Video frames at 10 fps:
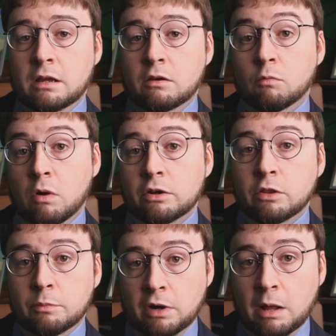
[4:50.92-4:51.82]
What are
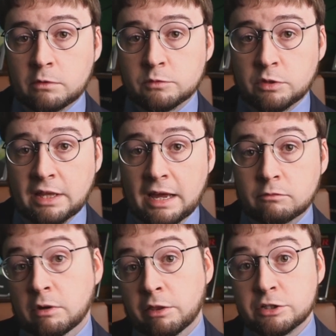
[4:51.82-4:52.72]
the problems with that?
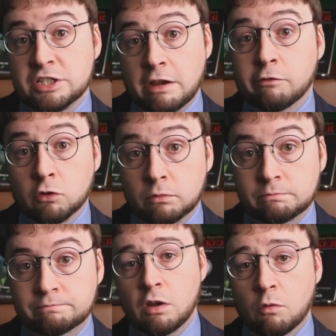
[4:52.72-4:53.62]
Well, there's several.
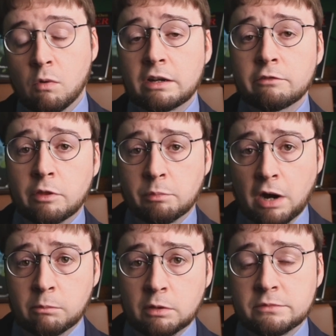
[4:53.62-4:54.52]
One of the
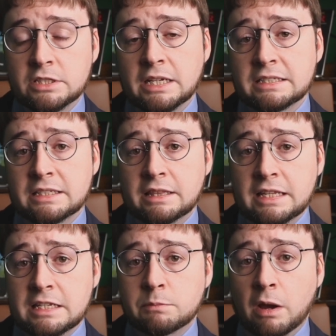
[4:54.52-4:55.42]
problems is that
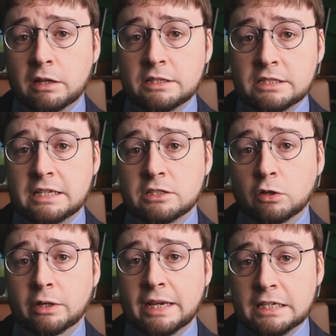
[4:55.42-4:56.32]
these policies
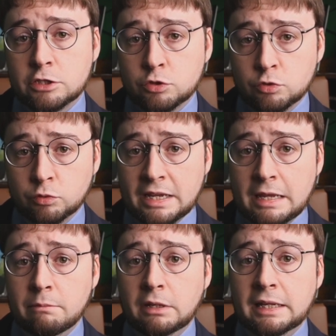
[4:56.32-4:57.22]
are
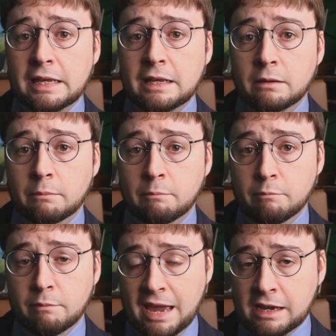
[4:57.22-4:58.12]
extremely
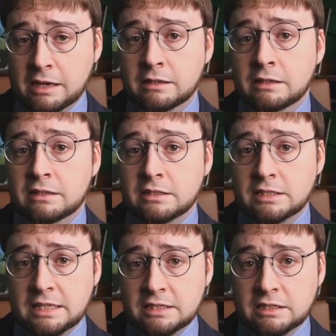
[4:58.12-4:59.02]
MEC
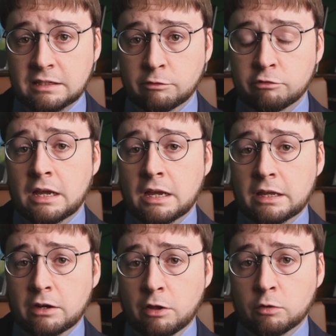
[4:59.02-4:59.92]
sensitive.
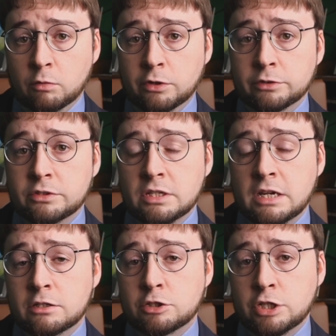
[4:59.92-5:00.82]
In other words,
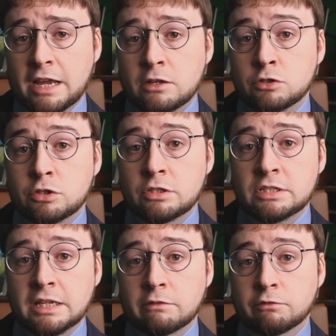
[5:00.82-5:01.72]
changes
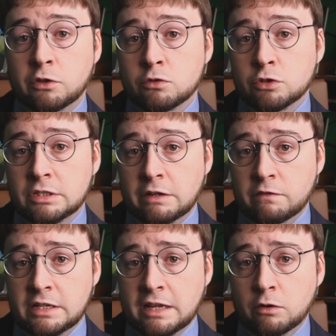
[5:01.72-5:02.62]
in future
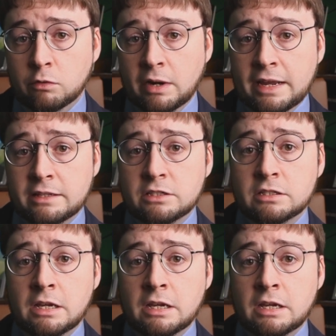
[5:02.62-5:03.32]
dividend rates,